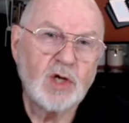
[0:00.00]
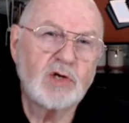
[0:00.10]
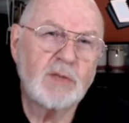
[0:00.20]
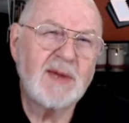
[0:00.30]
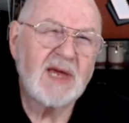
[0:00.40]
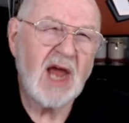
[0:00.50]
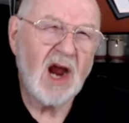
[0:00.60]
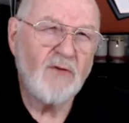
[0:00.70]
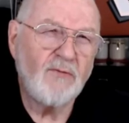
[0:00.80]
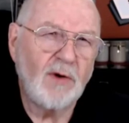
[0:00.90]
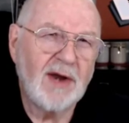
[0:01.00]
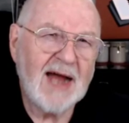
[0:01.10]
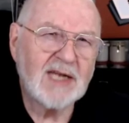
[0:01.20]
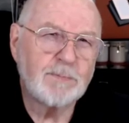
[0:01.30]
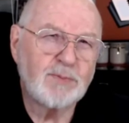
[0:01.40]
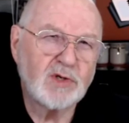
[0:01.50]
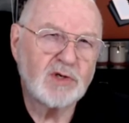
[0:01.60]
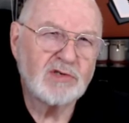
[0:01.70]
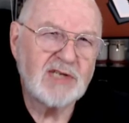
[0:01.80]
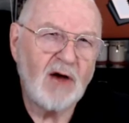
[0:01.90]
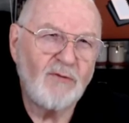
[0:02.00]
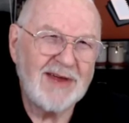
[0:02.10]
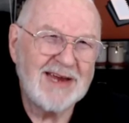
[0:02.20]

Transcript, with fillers: you should be careful not to put yourself